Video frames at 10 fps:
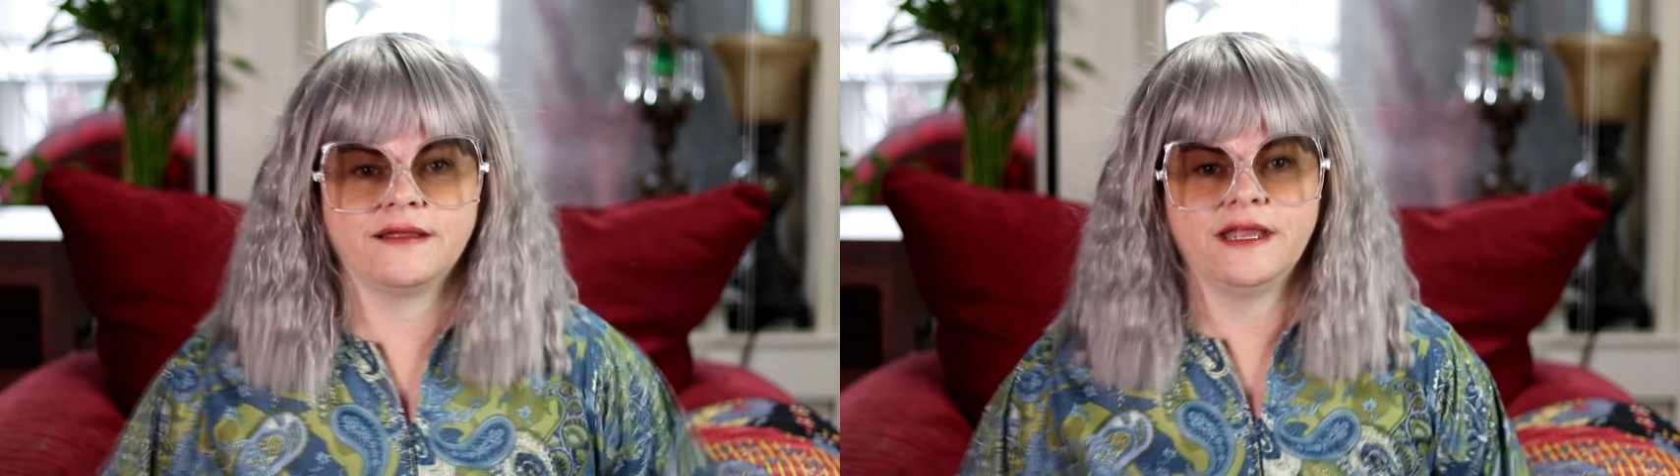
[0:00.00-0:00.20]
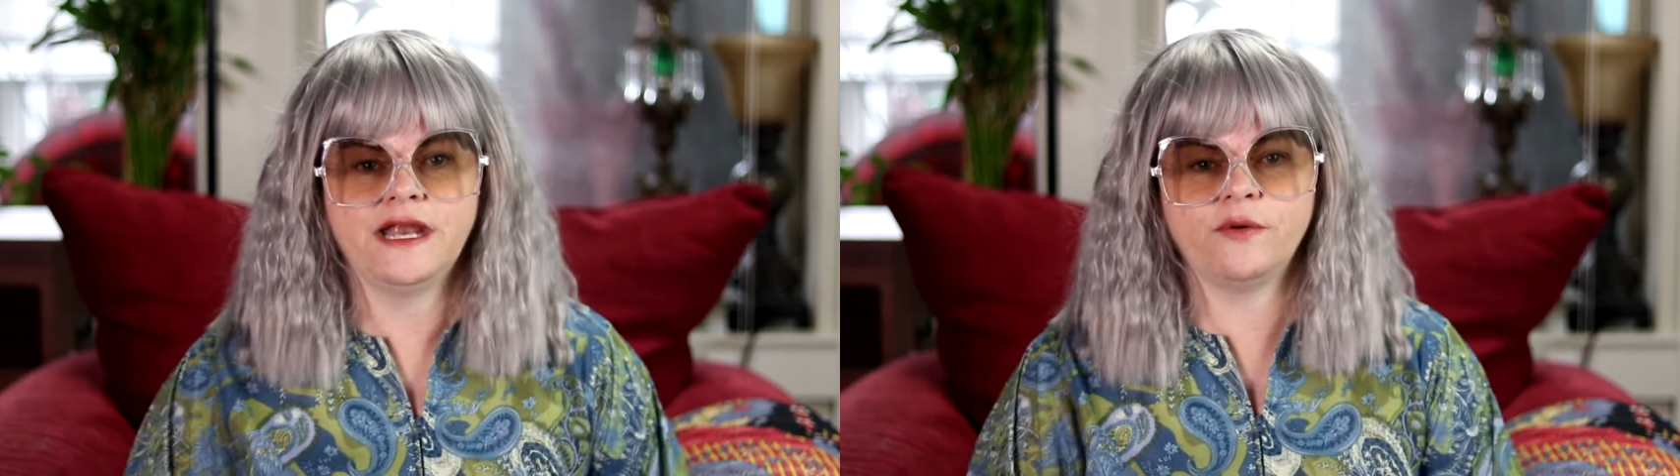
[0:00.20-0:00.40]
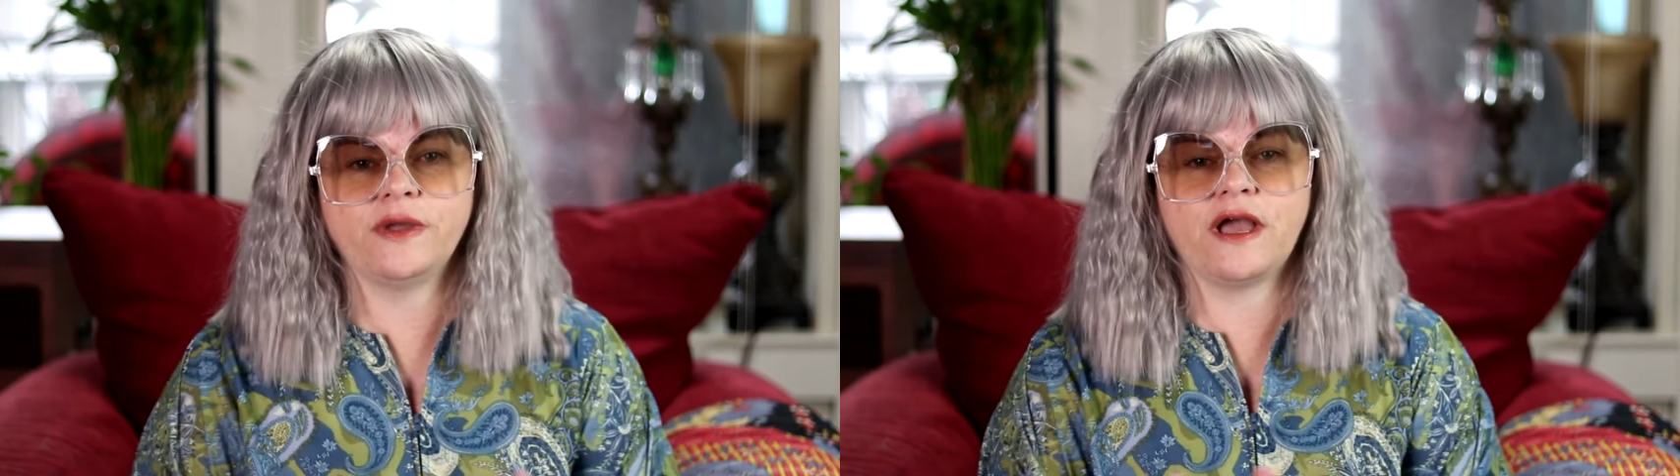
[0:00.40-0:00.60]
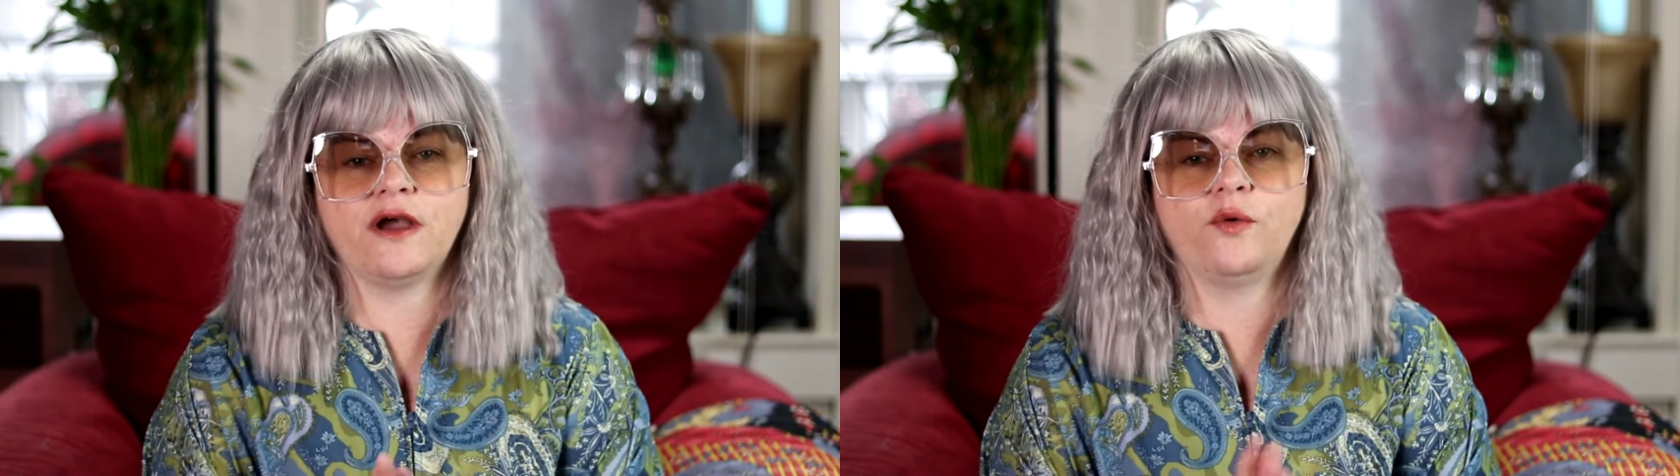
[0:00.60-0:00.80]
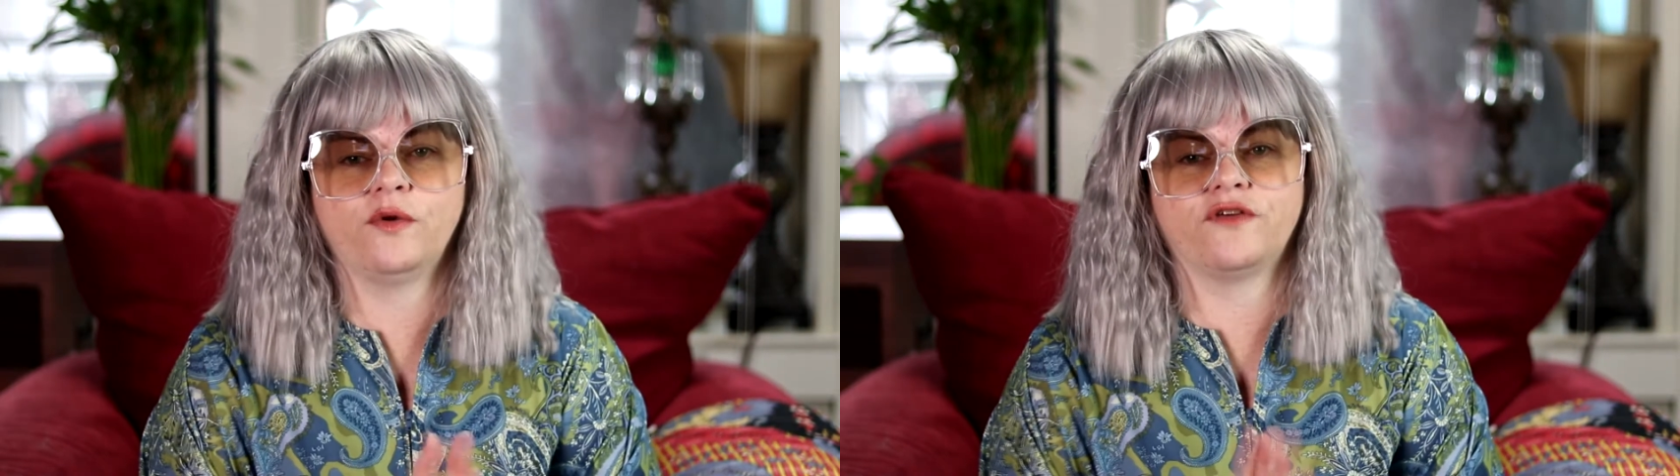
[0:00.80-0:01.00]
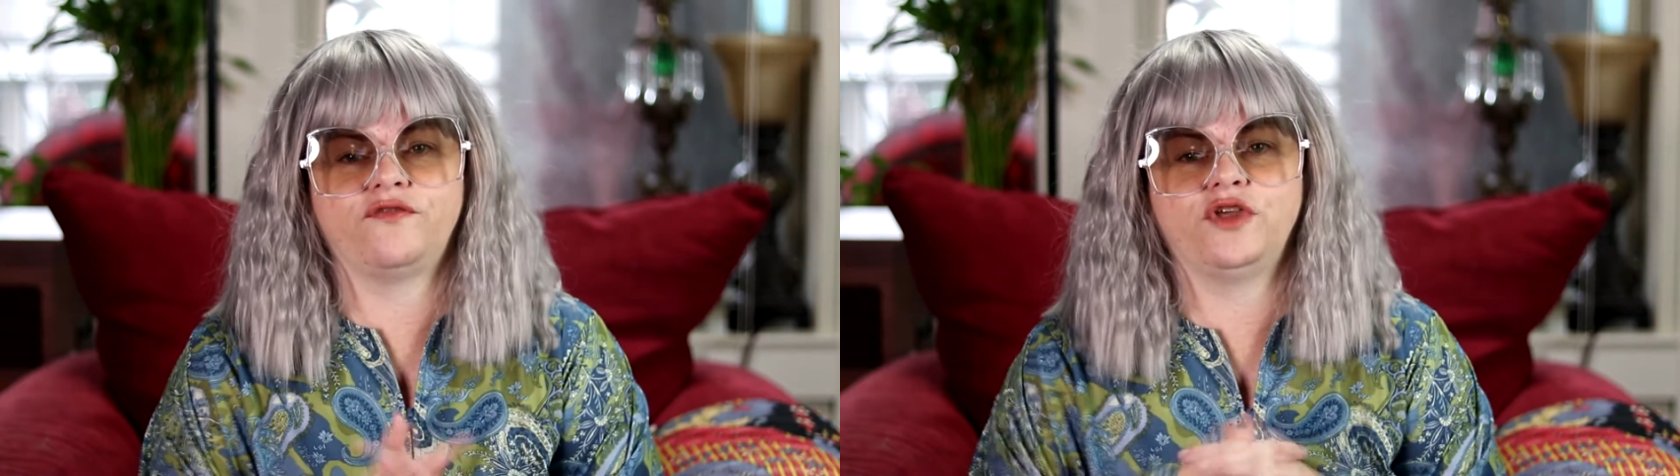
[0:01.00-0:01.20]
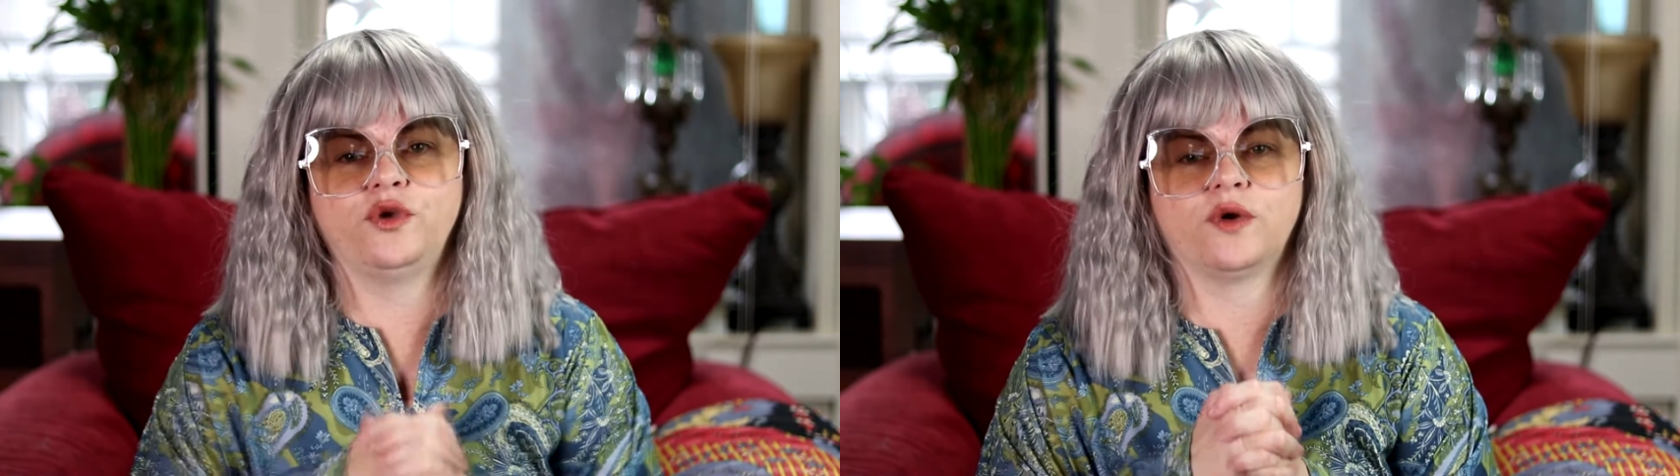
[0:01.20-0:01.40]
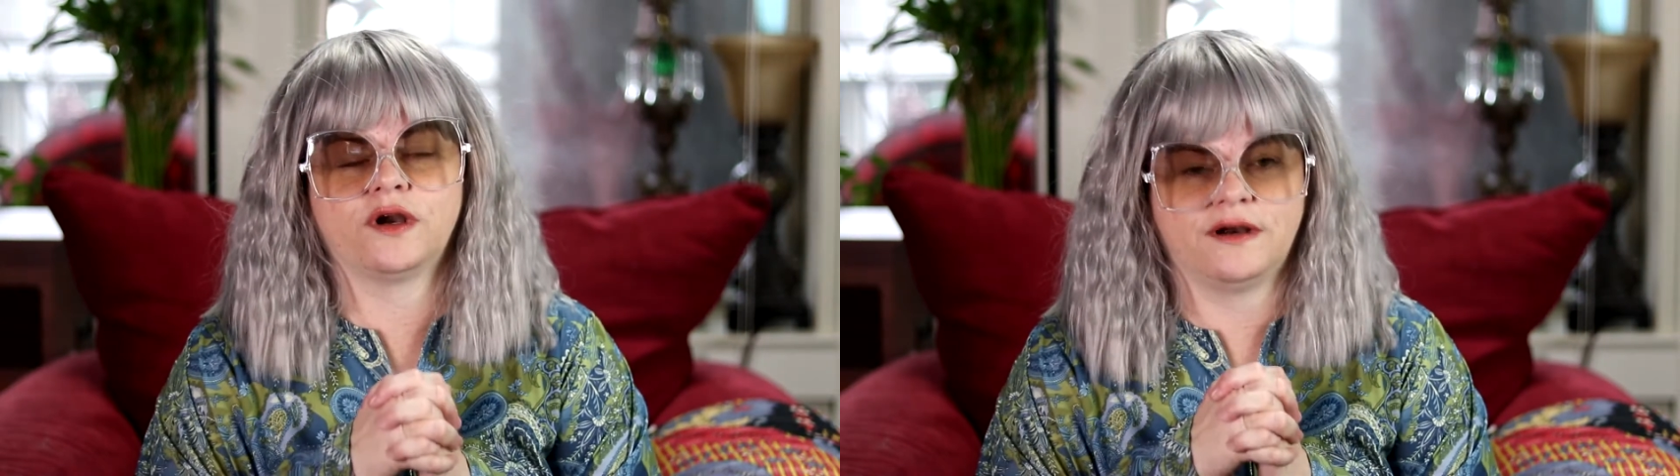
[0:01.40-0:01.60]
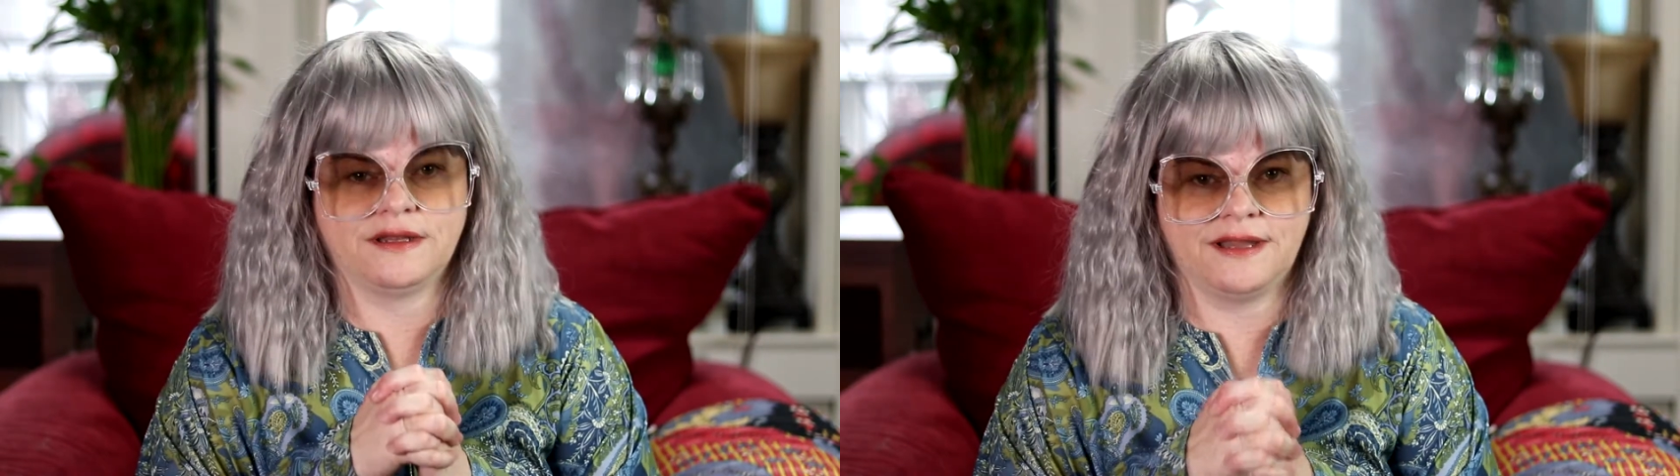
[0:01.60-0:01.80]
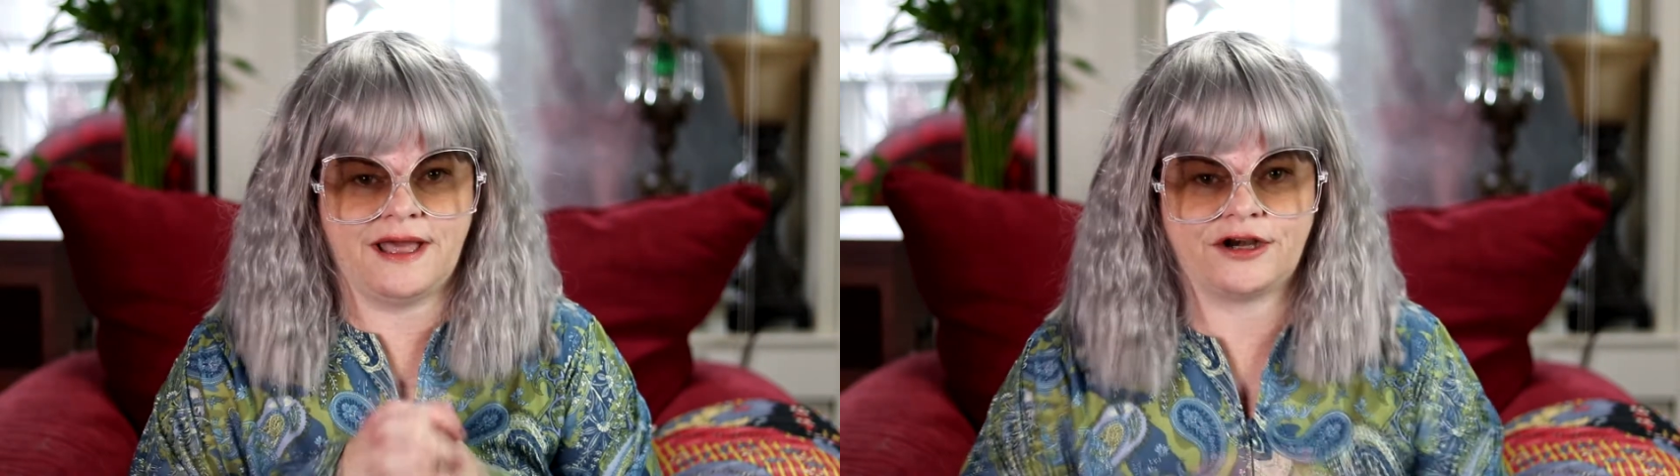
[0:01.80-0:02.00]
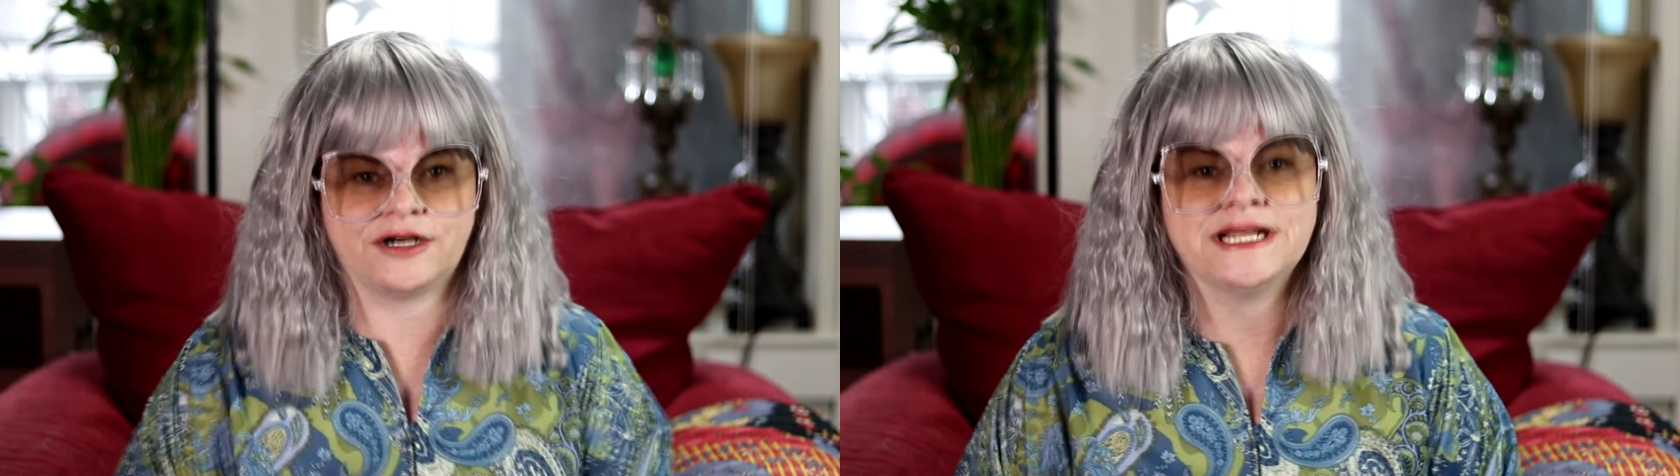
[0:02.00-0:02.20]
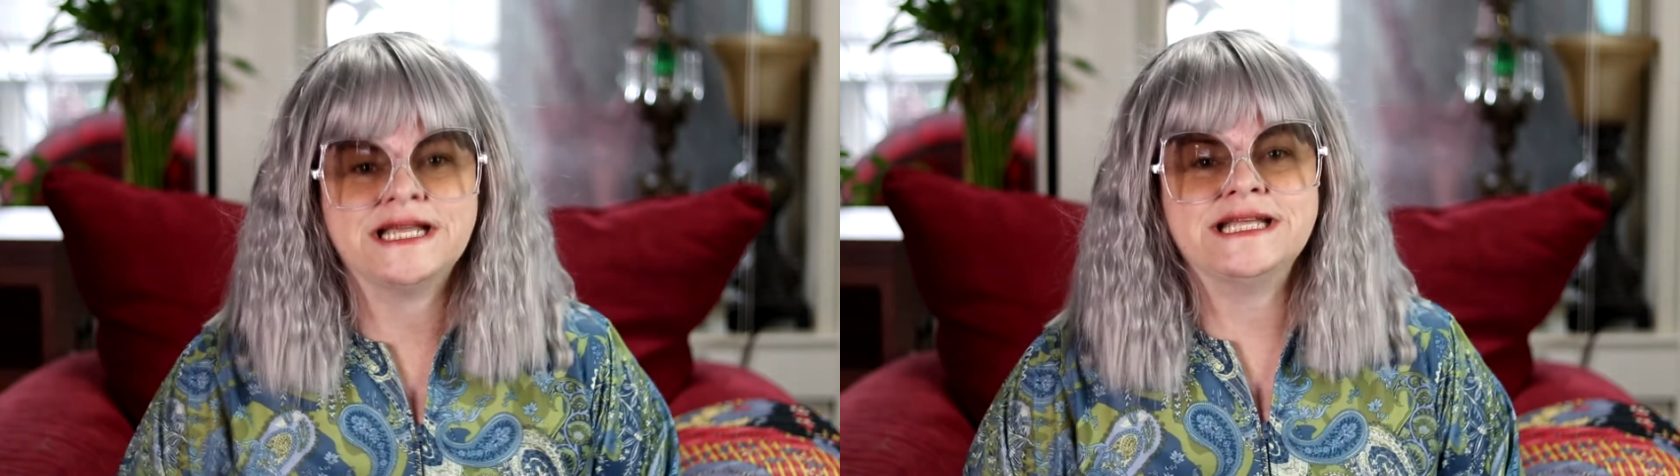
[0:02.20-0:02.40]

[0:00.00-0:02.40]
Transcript: Here we go with a viewer letter.